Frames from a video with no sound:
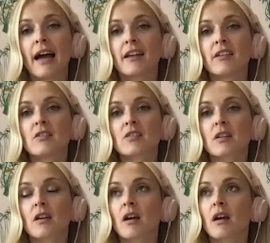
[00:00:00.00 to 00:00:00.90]
And
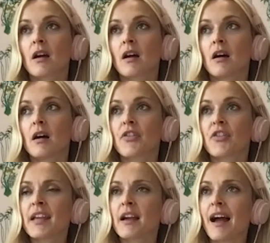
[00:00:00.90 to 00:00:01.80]
I
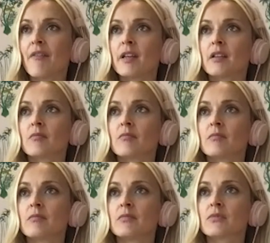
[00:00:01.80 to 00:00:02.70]
think having
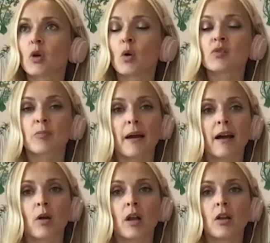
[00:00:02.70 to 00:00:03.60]
talked
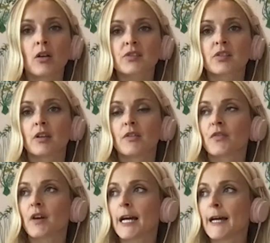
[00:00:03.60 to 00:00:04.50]
about a lot of
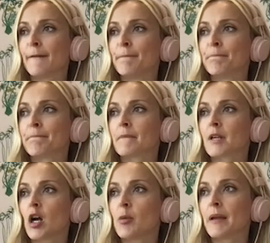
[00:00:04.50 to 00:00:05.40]

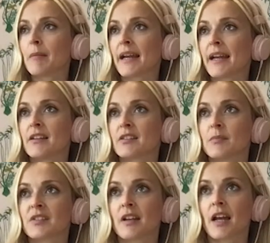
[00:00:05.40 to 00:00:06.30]
coping
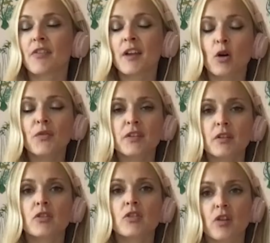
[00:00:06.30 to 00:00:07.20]
mechanisms today, I think often
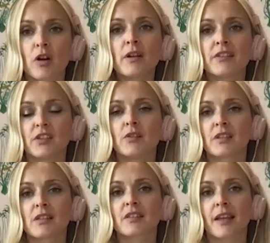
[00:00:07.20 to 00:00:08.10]
control is
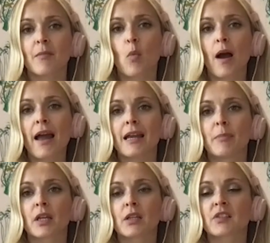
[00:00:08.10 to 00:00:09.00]
used in the same way,
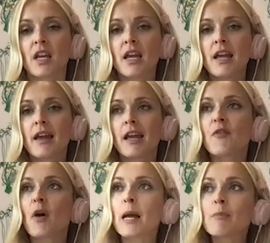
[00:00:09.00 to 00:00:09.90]
because
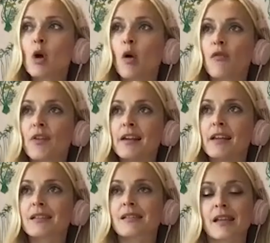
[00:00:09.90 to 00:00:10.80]
if I'm not
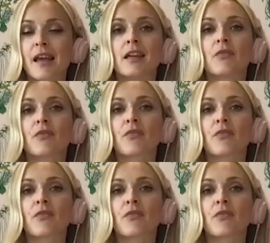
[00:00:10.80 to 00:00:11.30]
feeling safe